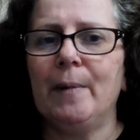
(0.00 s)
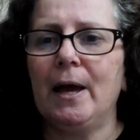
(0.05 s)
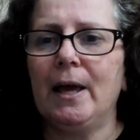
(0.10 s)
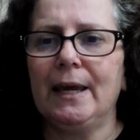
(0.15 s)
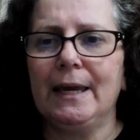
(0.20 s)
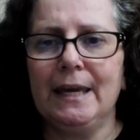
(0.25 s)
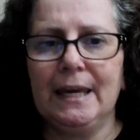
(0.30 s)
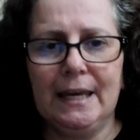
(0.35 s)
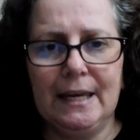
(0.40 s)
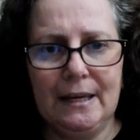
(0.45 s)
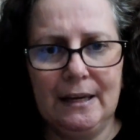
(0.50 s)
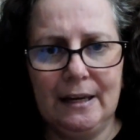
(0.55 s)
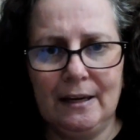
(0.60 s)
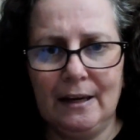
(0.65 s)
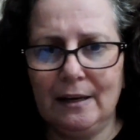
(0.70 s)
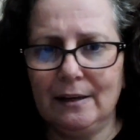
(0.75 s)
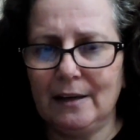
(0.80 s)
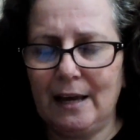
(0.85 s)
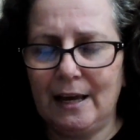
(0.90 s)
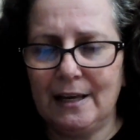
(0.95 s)

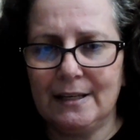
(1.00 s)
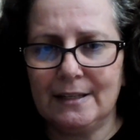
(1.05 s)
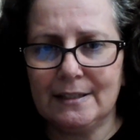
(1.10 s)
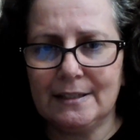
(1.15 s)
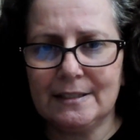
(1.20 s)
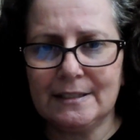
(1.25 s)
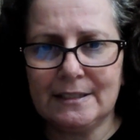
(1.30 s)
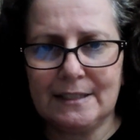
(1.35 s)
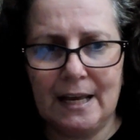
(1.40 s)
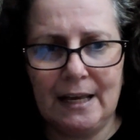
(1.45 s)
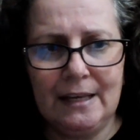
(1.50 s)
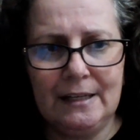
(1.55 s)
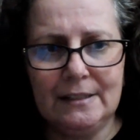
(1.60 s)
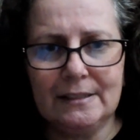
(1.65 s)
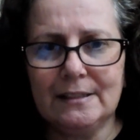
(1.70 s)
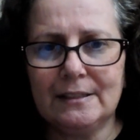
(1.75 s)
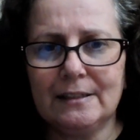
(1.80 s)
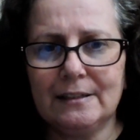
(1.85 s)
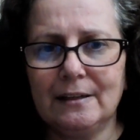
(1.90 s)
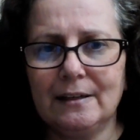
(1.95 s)
He has
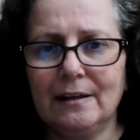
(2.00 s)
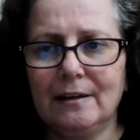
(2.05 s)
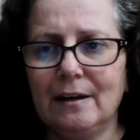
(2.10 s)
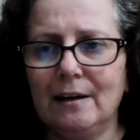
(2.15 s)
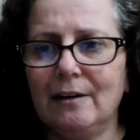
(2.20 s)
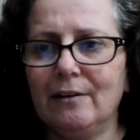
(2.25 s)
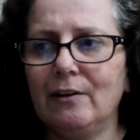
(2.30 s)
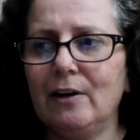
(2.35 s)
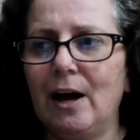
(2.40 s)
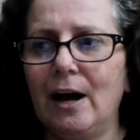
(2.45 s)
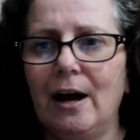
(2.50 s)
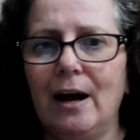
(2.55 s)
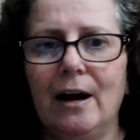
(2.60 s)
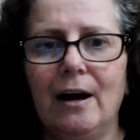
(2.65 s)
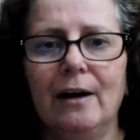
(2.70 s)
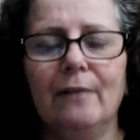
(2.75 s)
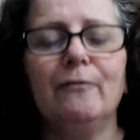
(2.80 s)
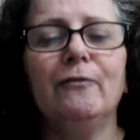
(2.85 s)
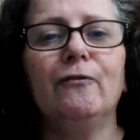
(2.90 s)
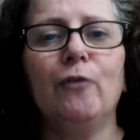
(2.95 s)
sent
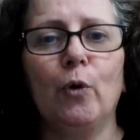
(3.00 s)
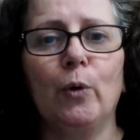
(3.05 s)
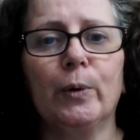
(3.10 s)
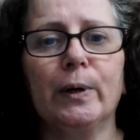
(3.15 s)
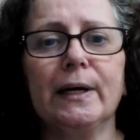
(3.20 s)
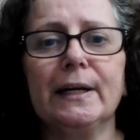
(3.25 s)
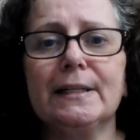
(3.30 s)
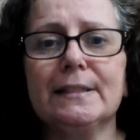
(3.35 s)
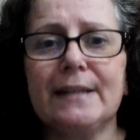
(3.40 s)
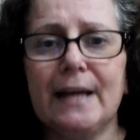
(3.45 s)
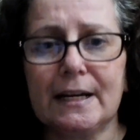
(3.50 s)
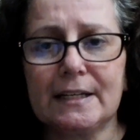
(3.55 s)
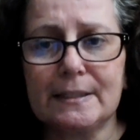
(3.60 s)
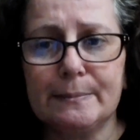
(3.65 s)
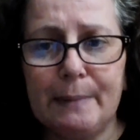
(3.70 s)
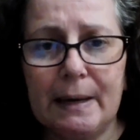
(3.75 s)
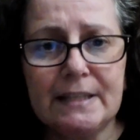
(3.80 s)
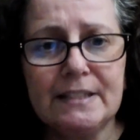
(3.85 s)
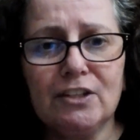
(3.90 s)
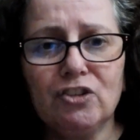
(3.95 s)
forwarded
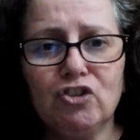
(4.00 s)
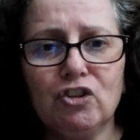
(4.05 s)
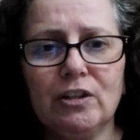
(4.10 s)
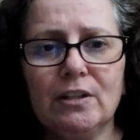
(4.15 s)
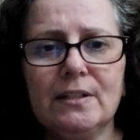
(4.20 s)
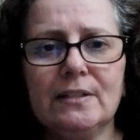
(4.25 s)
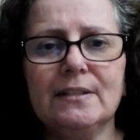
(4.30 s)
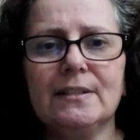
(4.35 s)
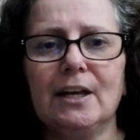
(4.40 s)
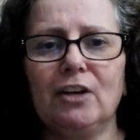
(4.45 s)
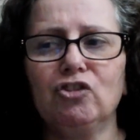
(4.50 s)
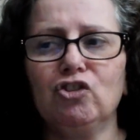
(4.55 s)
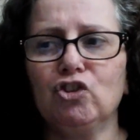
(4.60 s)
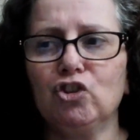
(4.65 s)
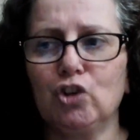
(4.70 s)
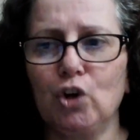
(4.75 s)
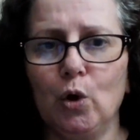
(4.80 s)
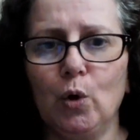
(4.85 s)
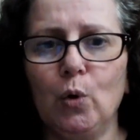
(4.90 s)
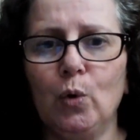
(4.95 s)
text messages that
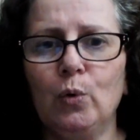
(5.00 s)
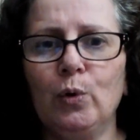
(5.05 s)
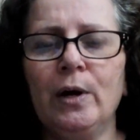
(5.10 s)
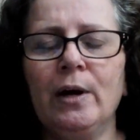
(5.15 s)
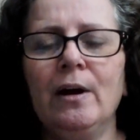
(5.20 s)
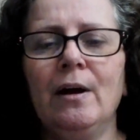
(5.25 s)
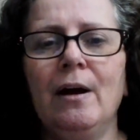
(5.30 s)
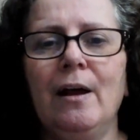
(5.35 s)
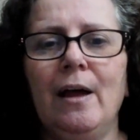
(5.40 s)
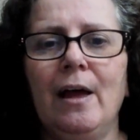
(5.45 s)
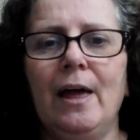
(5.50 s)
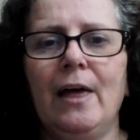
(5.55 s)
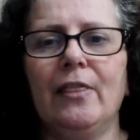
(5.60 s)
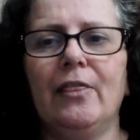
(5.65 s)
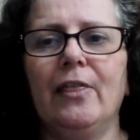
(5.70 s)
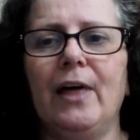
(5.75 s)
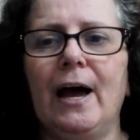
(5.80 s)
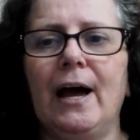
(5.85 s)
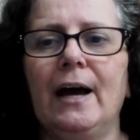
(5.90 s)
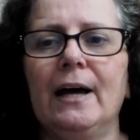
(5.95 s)
showed
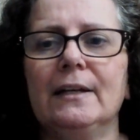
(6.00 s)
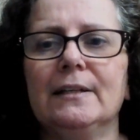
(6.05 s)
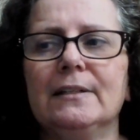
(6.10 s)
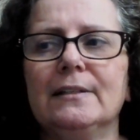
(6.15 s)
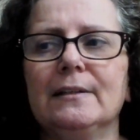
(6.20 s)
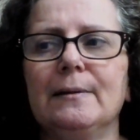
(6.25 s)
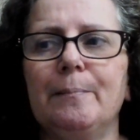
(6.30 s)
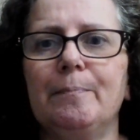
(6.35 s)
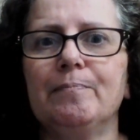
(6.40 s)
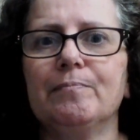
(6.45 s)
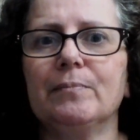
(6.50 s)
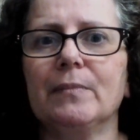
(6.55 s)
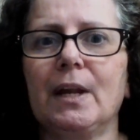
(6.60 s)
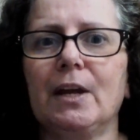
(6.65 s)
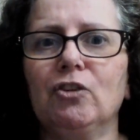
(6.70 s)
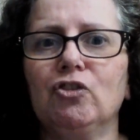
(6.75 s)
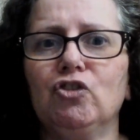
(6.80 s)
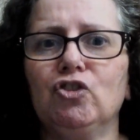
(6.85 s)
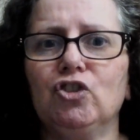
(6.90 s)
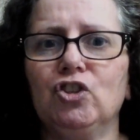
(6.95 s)
that
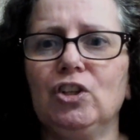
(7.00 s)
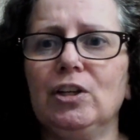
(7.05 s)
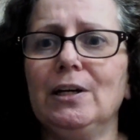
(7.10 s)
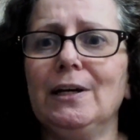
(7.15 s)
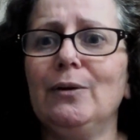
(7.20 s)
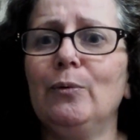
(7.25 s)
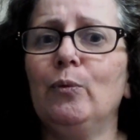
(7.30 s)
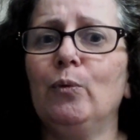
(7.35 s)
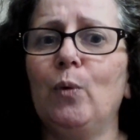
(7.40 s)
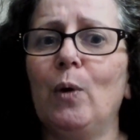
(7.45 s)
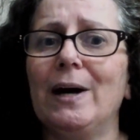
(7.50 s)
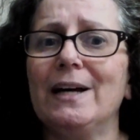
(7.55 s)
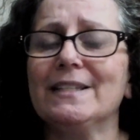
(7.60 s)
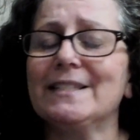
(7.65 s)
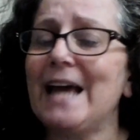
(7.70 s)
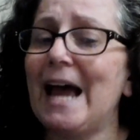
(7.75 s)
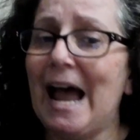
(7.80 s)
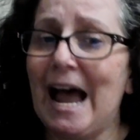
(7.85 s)
she was